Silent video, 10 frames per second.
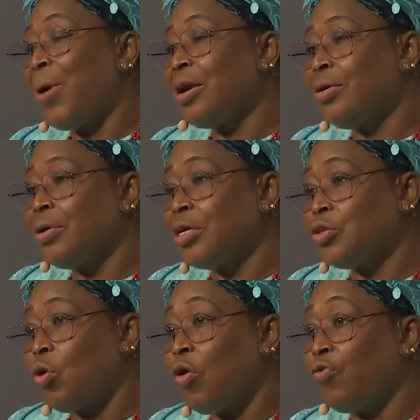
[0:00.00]
our
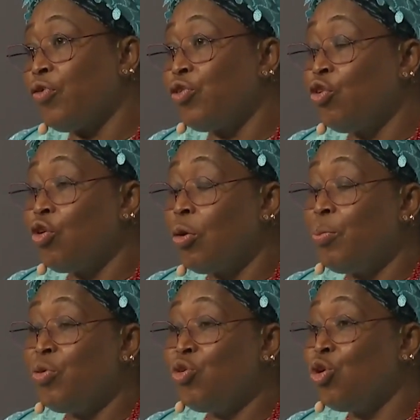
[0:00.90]
partners of
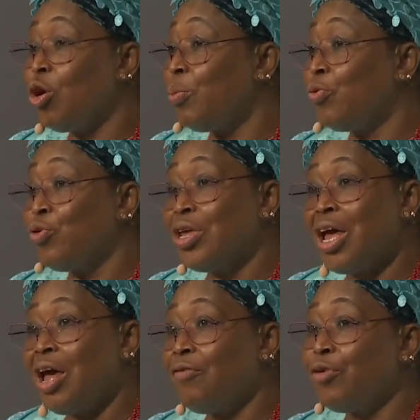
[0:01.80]
Europe.
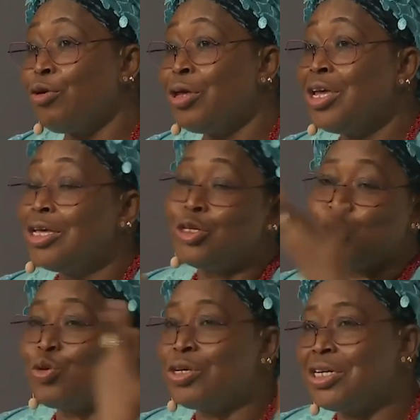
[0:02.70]
Europe, we have a
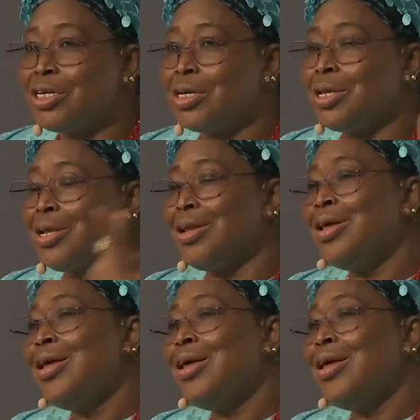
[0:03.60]
history.